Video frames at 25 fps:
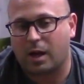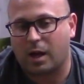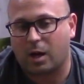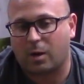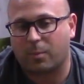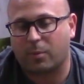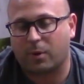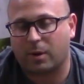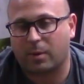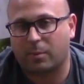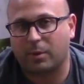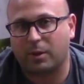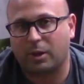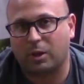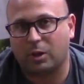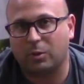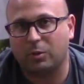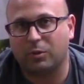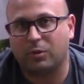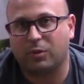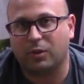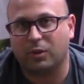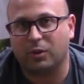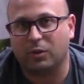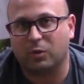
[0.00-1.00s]
I'll probably
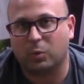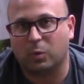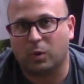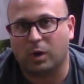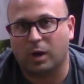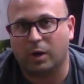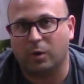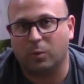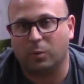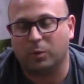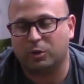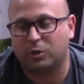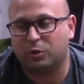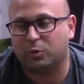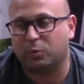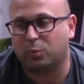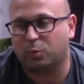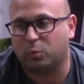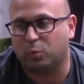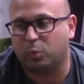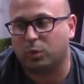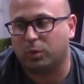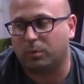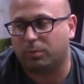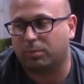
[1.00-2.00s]
lose this one, which
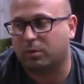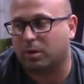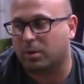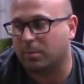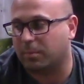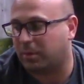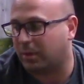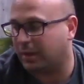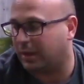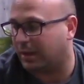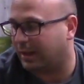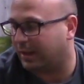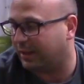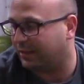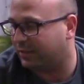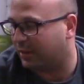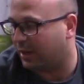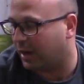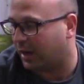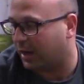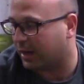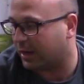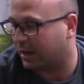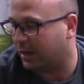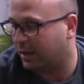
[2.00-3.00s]
will completely
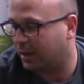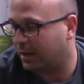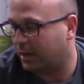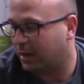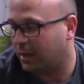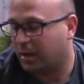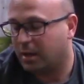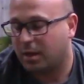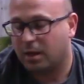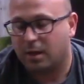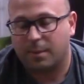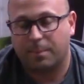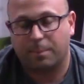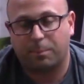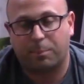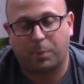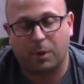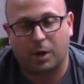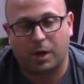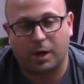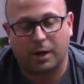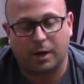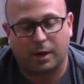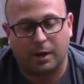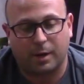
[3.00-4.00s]
suck.
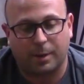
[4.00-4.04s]
But